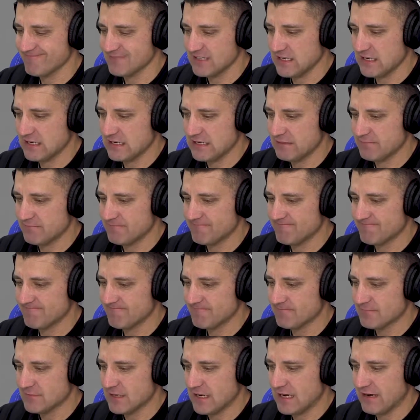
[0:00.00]

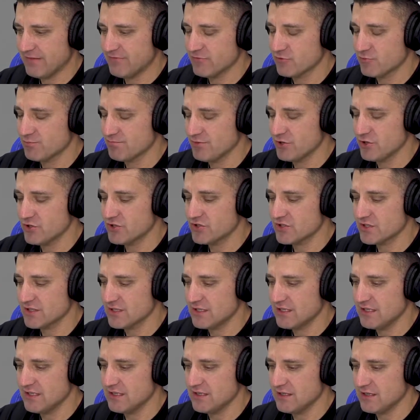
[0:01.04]
I haven't
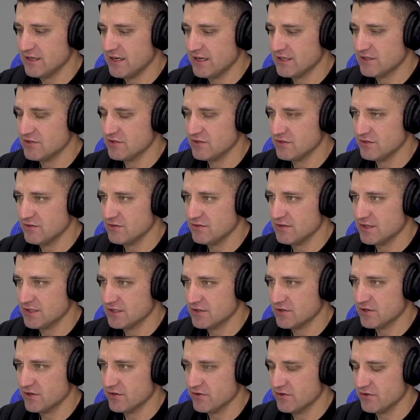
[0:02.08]
personally had to
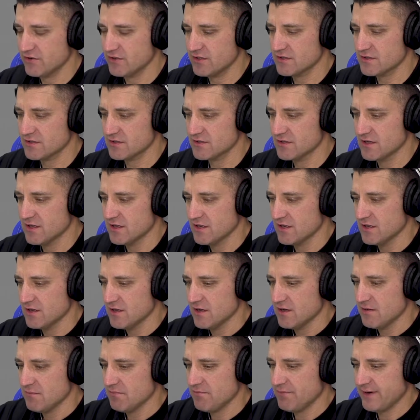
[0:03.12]
go through this,
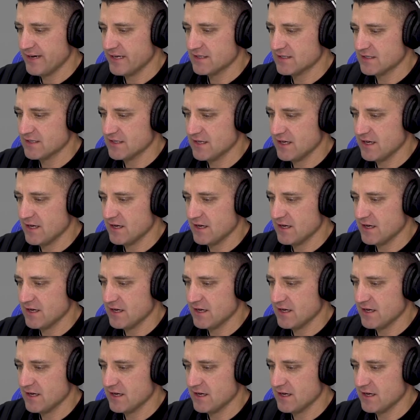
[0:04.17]
but